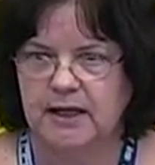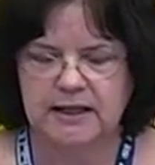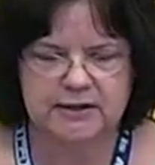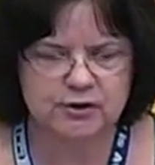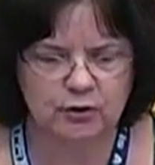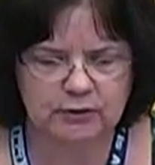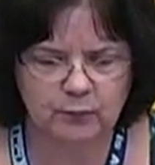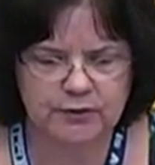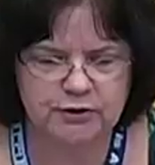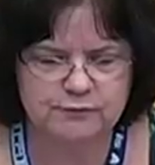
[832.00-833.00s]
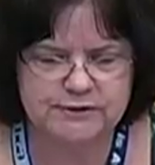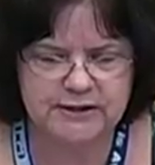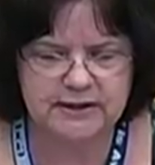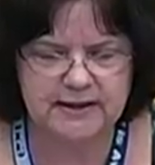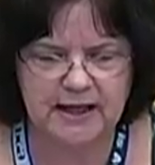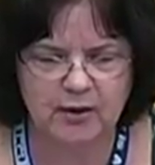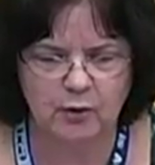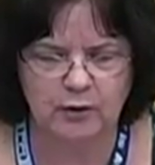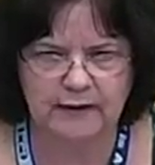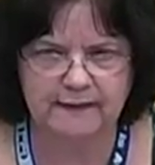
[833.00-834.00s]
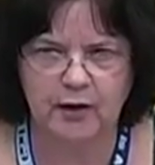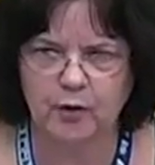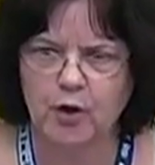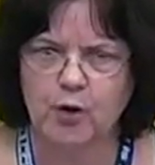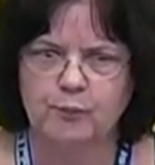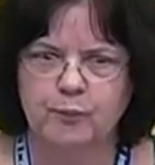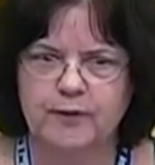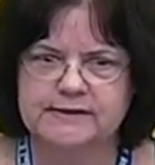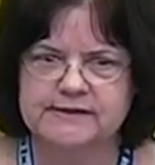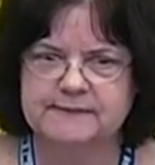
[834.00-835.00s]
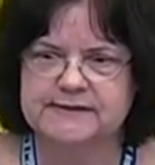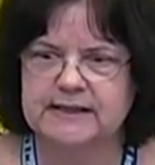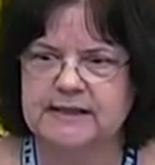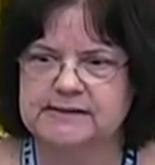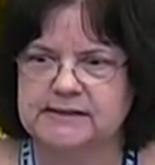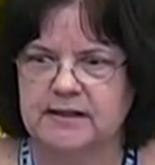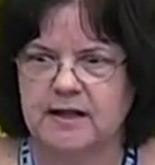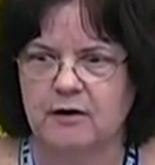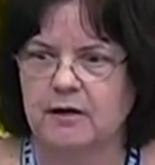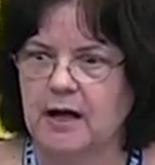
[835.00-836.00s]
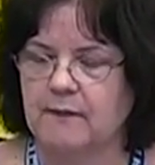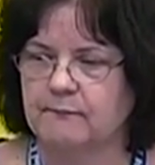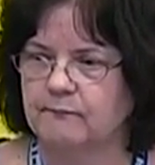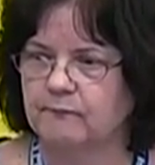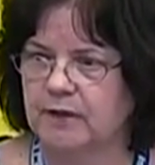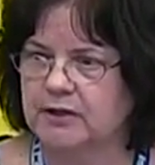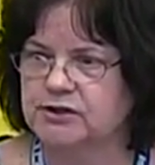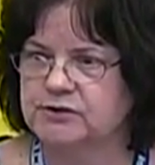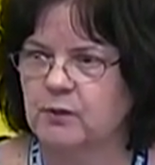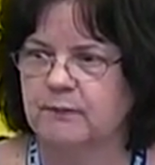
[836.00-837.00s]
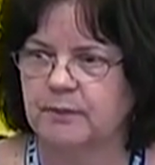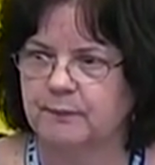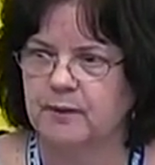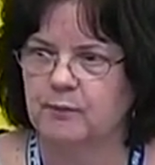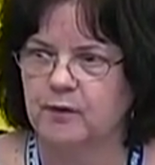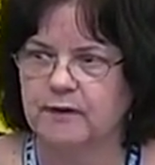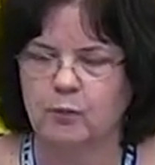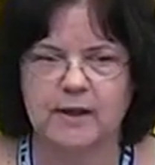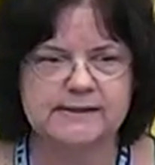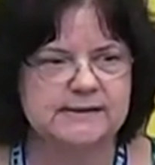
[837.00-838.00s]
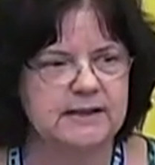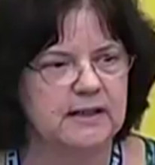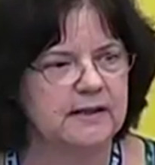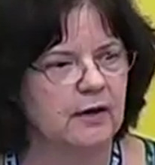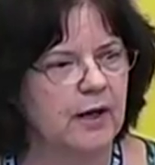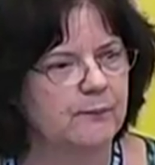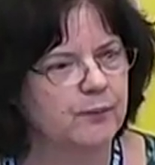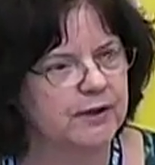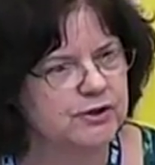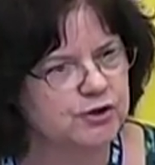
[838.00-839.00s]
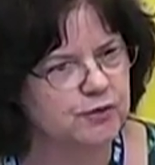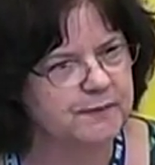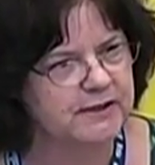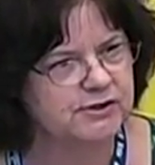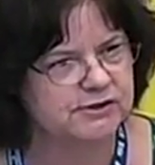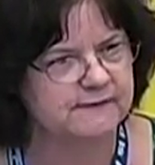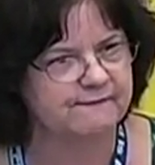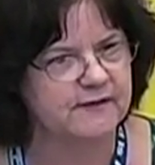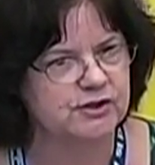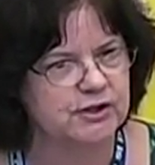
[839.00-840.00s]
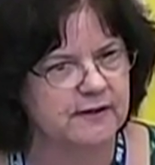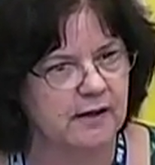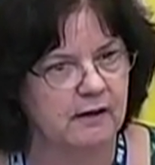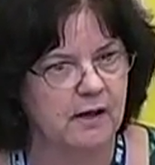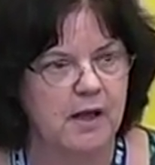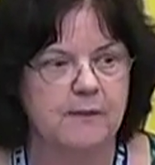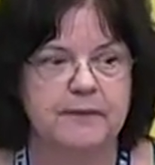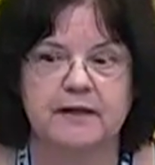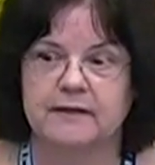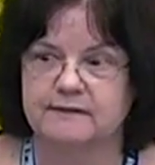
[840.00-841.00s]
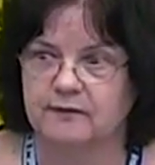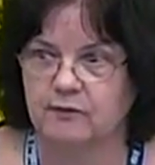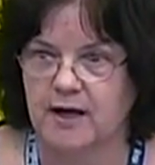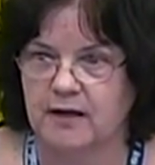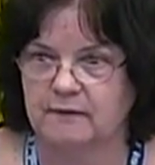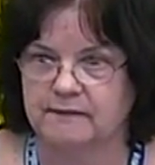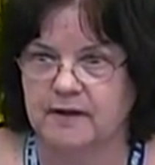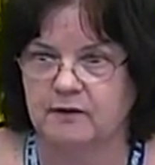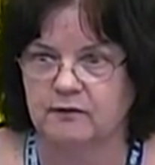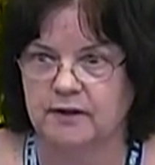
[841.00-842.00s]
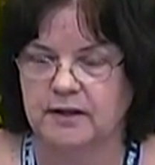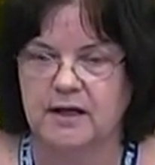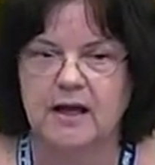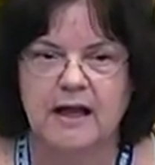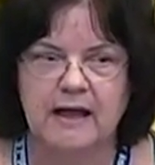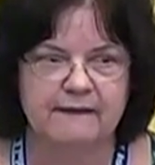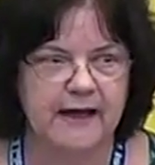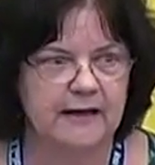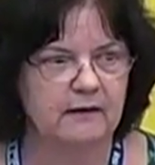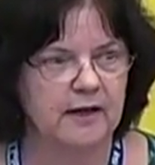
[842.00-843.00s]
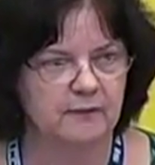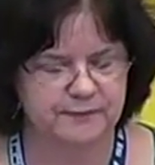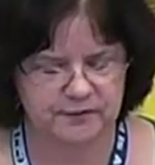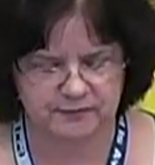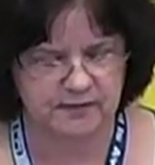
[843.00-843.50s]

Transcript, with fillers: And he told them, when you dig that hole in there, put some seeds in there, not, not just one, but put more than one seed in there, and put two pieces of fish in there, because the ground is hungry. And that'll help your